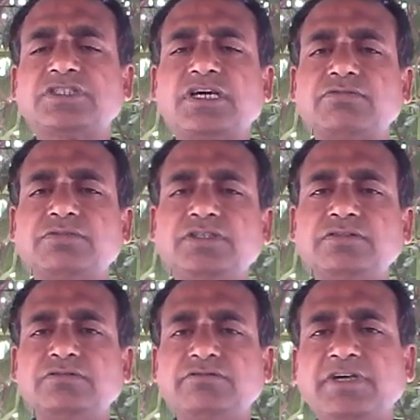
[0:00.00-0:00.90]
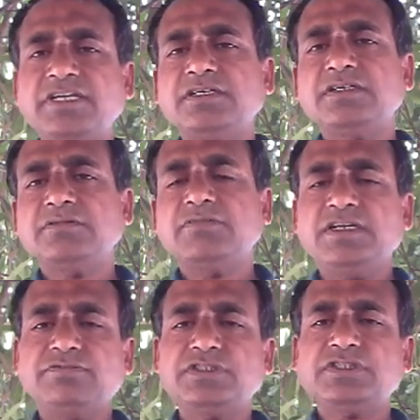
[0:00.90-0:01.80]
have been very
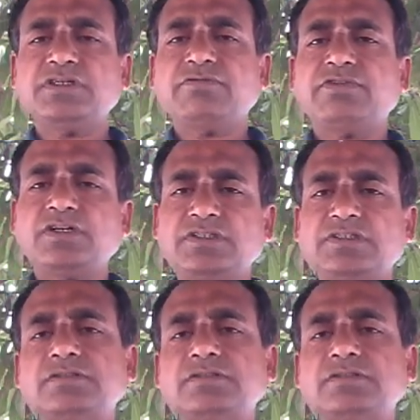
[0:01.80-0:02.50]
beneficial for us.